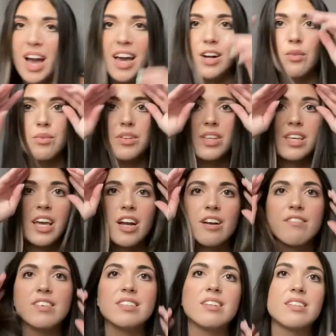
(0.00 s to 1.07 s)
I don't really care
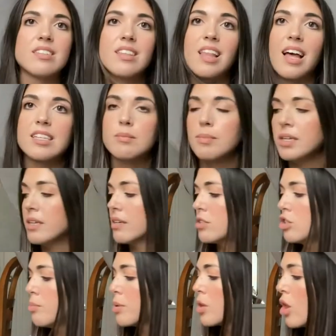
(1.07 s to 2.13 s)
if it doesn't last me a
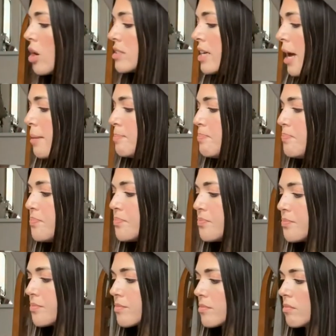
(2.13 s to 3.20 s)
super long time.
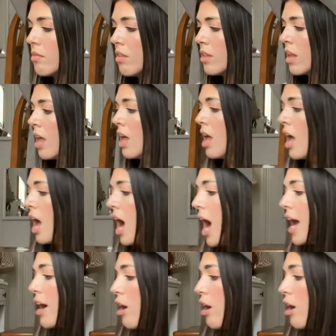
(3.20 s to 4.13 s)
I